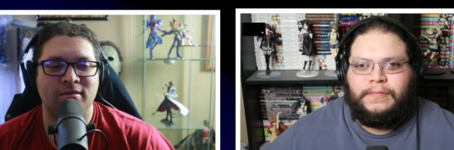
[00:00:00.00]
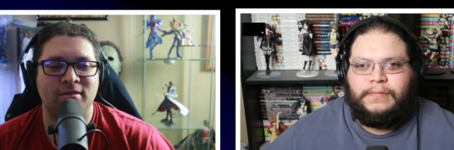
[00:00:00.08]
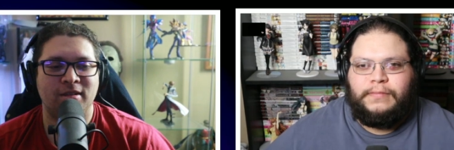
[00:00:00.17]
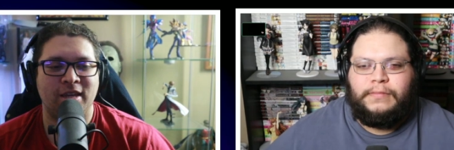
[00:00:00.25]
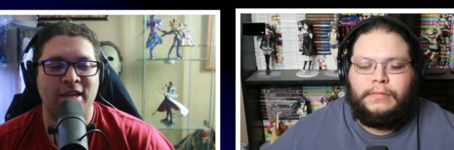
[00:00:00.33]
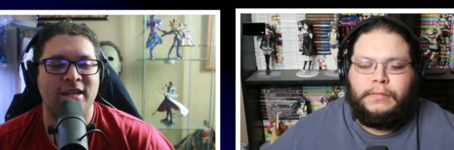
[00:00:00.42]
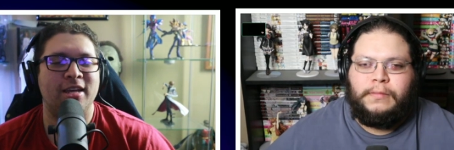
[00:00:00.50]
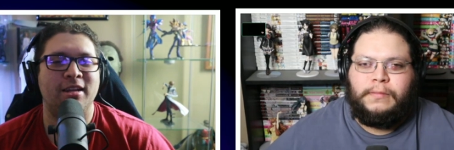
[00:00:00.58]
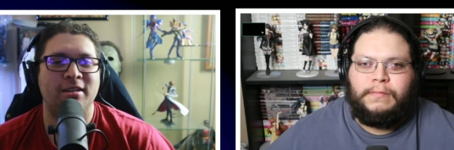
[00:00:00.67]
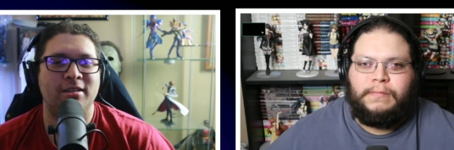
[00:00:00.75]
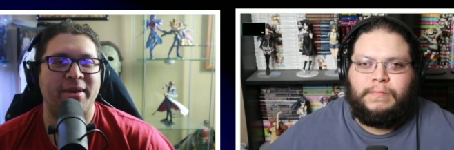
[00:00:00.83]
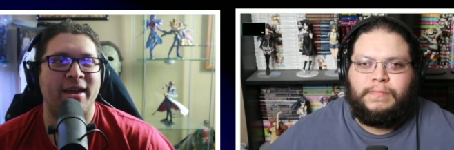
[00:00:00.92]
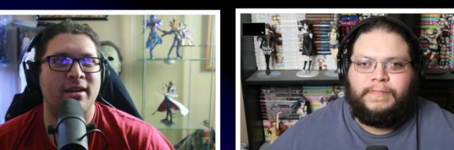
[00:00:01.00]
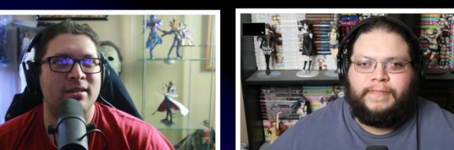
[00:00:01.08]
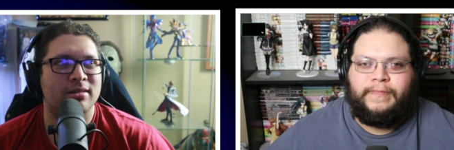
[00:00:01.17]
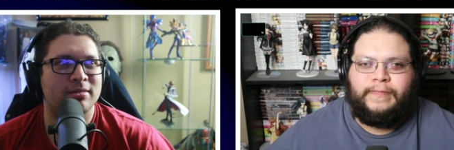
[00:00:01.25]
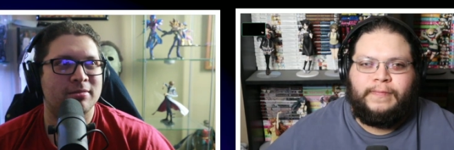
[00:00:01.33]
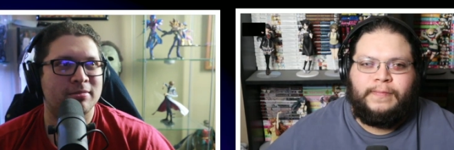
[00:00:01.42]
Speaker 1: Enid is back,
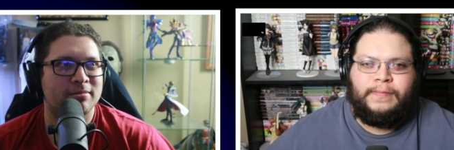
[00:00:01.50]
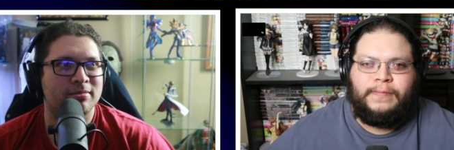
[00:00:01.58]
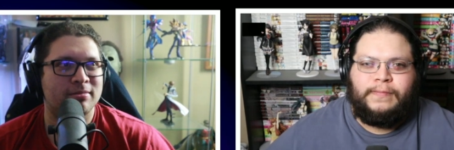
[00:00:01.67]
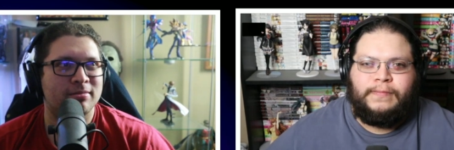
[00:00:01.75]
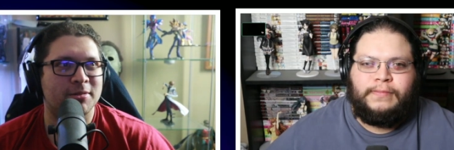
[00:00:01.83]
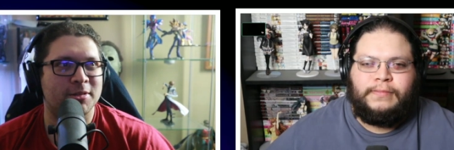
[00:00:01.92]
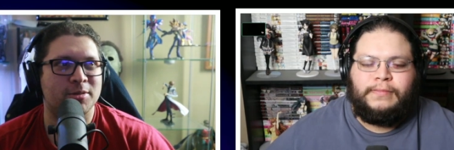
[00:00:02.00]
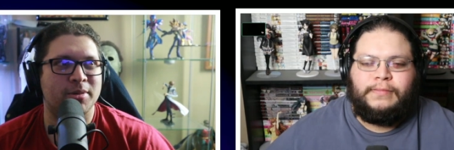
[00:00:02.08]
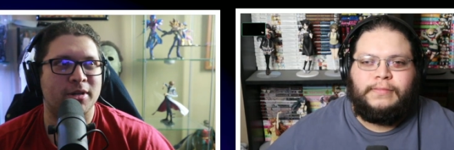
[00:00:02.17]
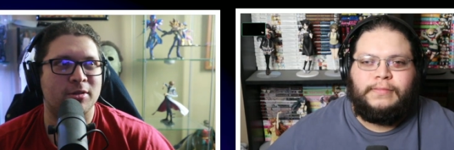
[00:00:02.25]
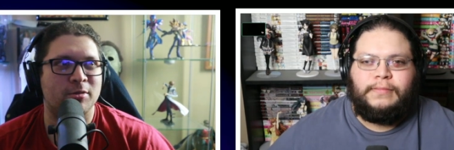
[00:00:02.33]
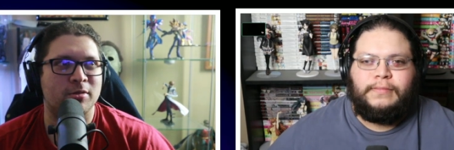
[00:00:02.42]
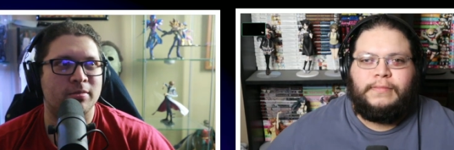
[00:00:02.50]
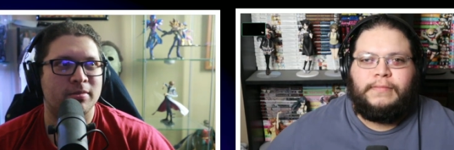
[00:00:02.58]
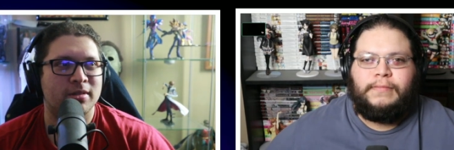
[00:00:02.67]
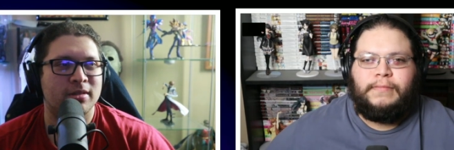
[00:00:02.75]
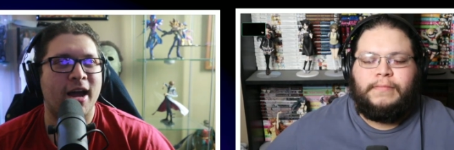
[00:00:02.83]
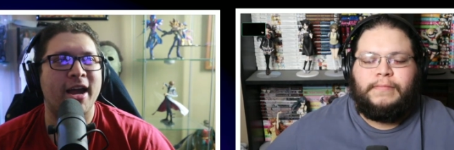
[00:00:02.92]
which is pretty cool.
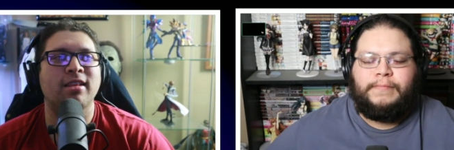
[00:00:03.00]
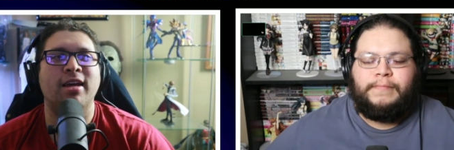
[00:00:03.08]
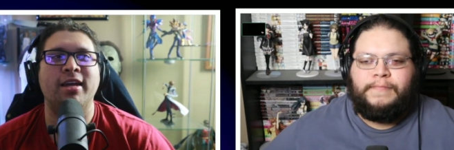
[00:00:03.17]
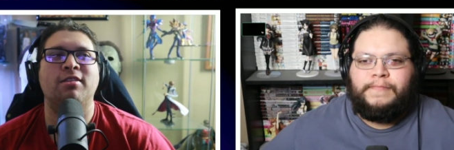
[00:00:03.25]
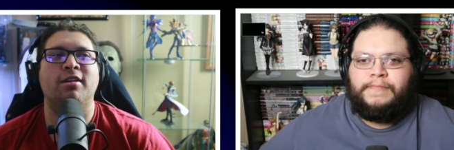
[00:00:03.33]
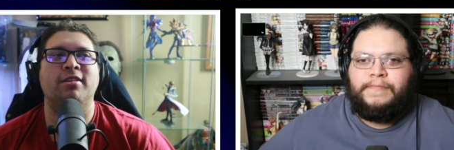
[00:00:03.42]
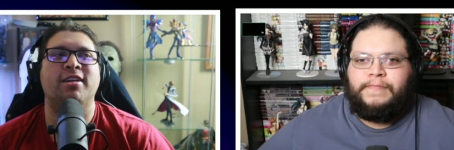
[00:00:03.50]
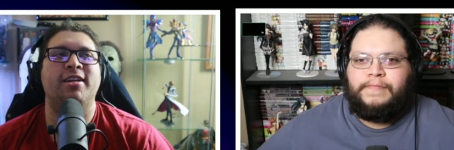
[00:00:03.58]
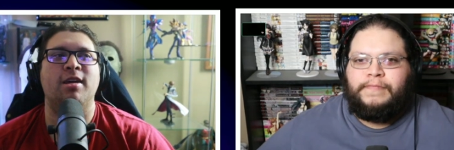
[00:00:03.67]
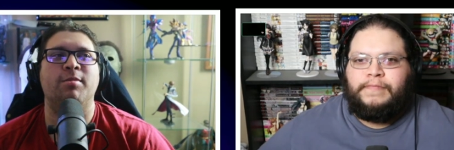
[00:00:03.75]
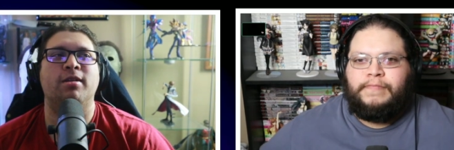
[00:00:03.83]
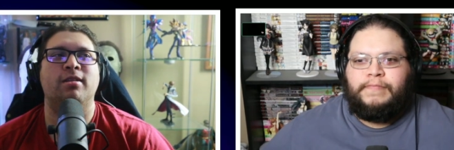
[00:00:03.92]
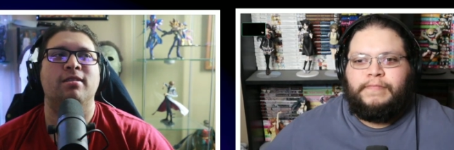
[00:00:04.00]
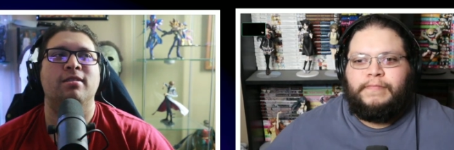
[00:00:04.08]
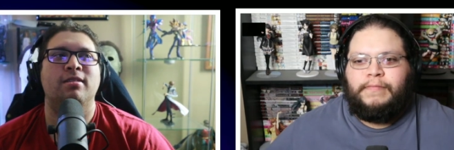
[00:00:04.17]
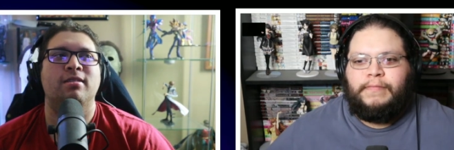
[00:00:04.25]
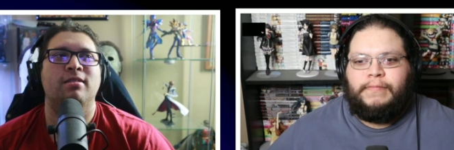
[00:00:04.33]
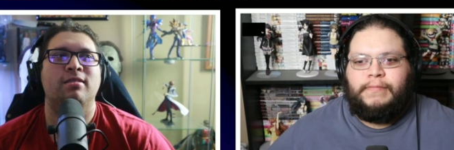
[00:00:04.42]
I like their dynamic.
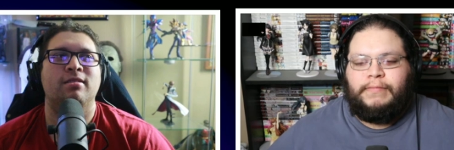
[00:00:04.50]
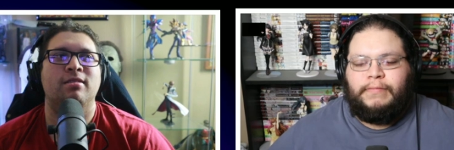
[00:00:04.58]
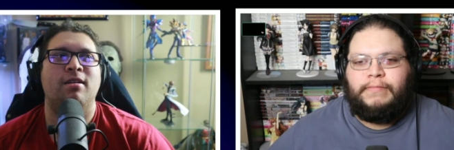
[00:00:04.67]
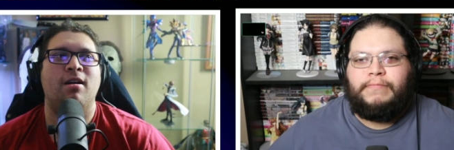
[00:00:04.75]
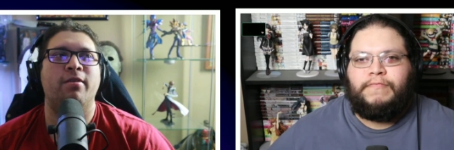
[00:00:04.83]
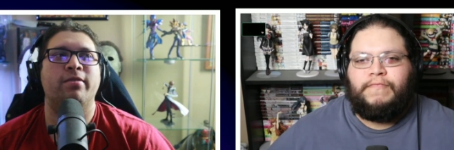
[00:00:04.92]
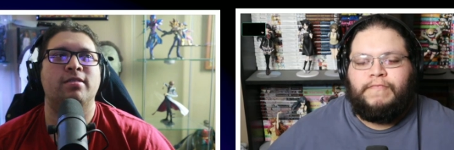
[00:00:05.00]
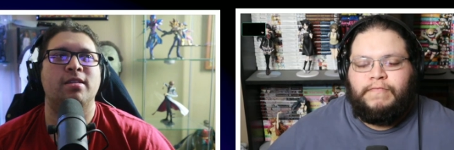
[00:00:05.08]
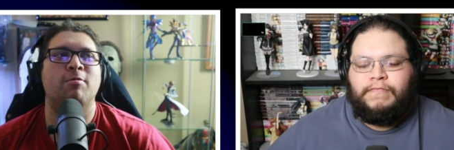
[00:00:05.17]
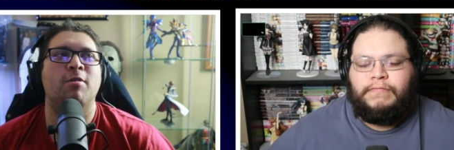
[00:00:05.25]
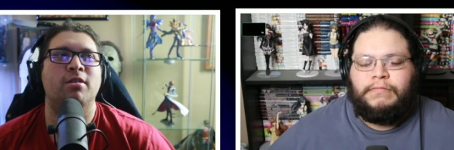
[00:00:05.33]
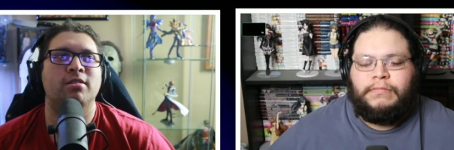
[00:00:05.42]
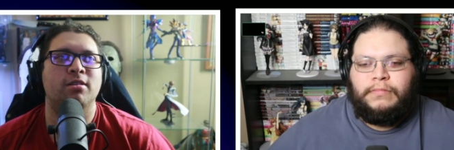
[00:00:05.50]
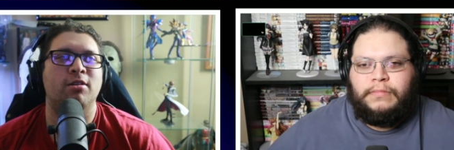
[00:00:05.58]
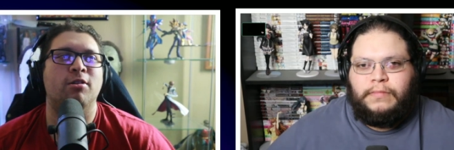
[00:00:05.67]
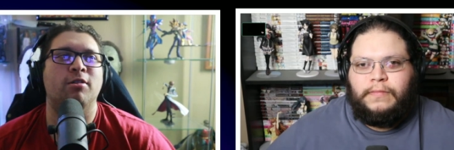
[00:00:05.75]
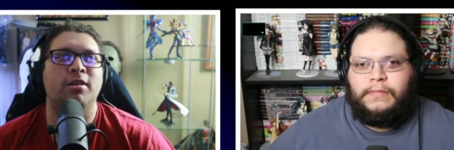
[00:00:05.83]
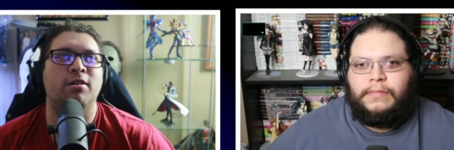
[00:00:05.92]
Obviously, one's a
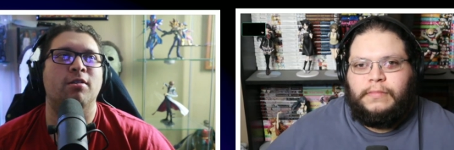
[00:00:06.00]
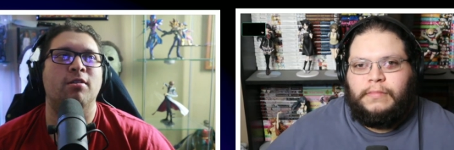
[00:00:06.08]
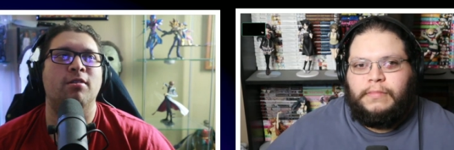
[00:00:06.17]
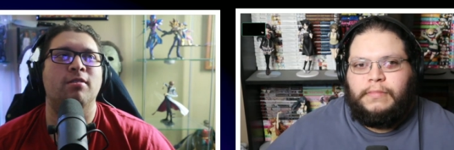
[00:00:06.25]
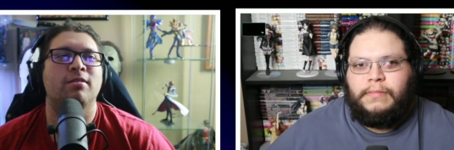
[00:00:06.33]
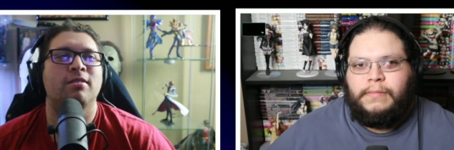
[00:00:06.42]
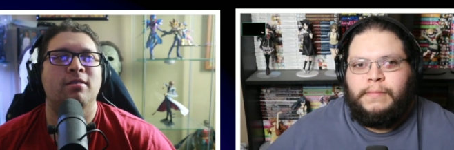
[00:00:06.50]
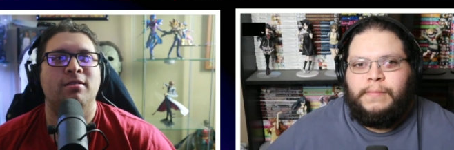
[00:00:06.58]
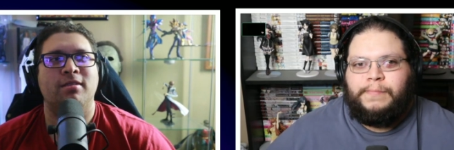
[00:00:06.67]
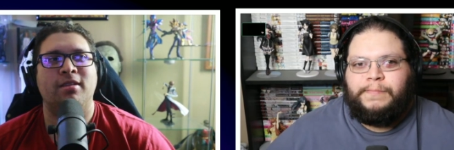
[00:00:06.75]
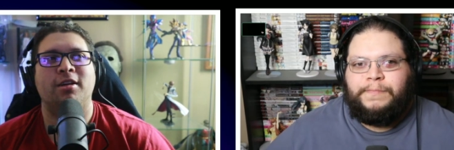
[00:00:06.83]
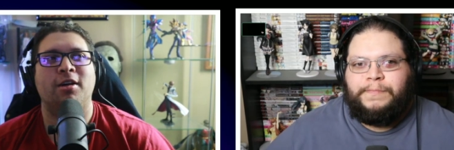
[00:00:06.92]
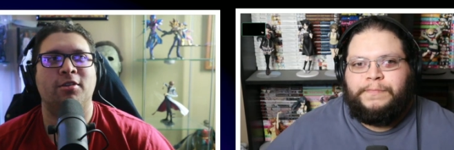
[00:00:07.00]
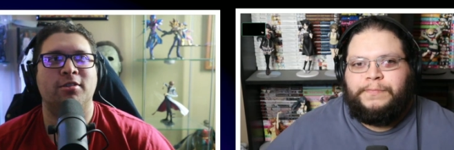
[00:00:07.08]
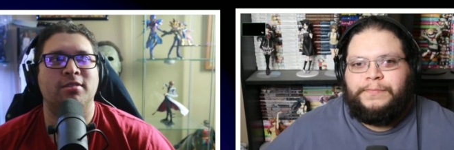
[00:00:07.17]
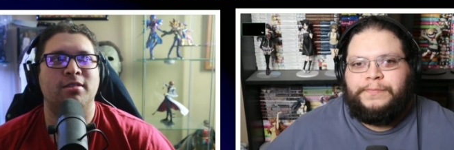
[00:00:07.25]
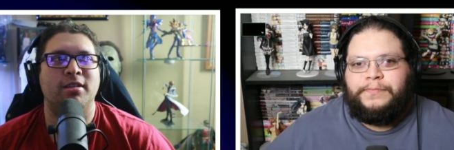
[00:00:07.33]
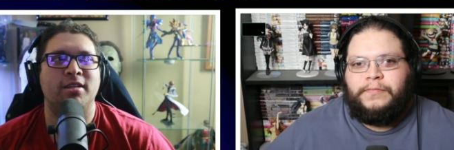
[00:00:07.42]
girly girl, the other's
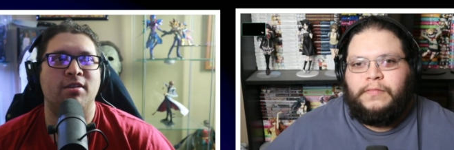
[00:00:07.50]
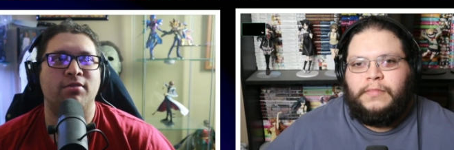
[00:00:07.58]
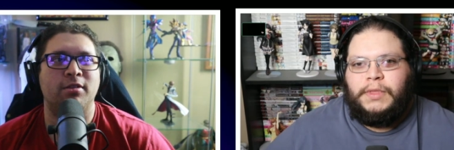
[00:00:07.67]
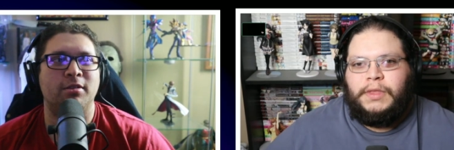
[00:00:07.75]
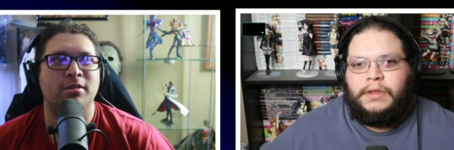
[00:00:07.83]
the devil.